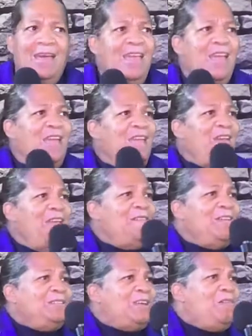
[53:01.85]
e
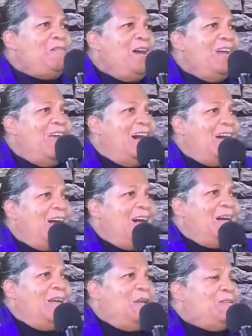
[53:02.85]
even though uh,
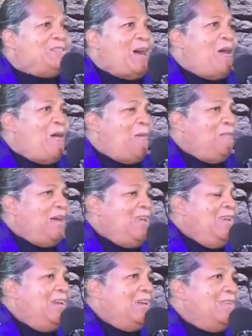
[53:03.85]
uh, he was all
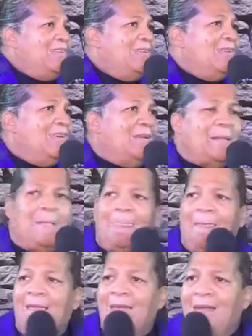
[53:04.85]
man,
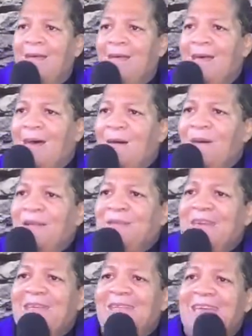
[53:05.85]
but
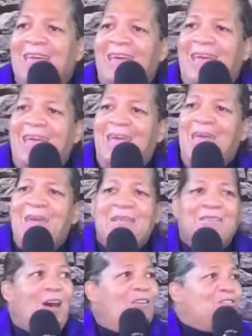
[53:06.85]
then he
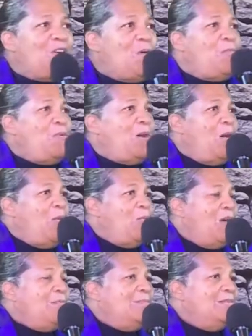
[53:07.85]
could talk to a, a
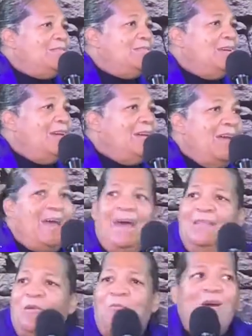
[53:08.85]
woman
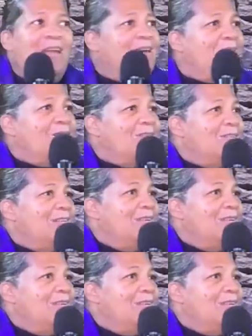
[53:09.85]
at the well